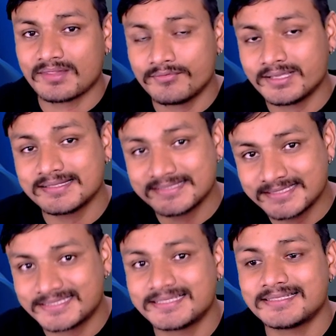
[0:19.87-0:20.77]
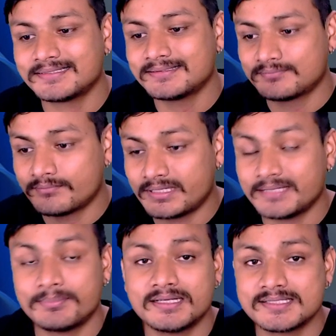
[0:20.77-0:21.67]
we can still
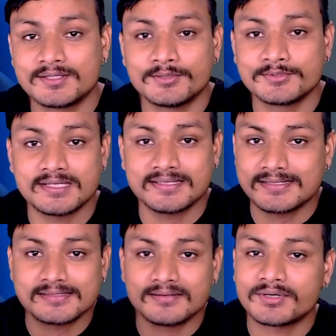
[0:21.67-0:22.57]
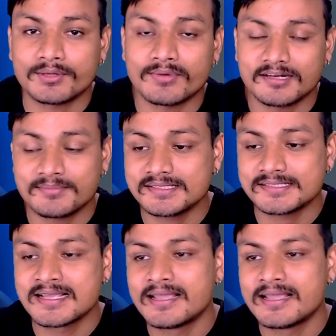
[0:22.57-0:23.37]
bypass those system requirements